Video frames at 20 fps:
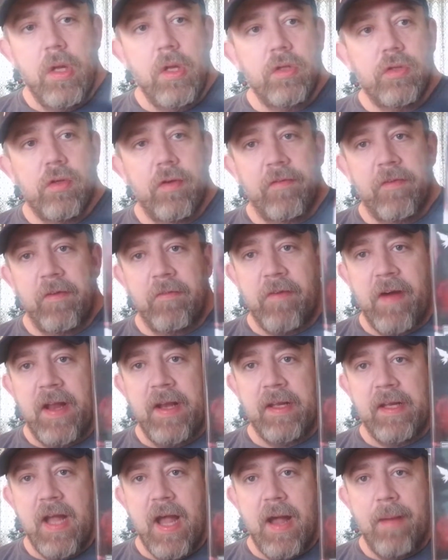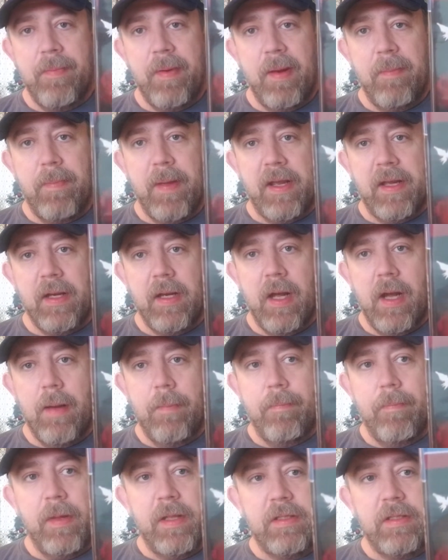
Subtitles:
So if you find a copy, pick it up.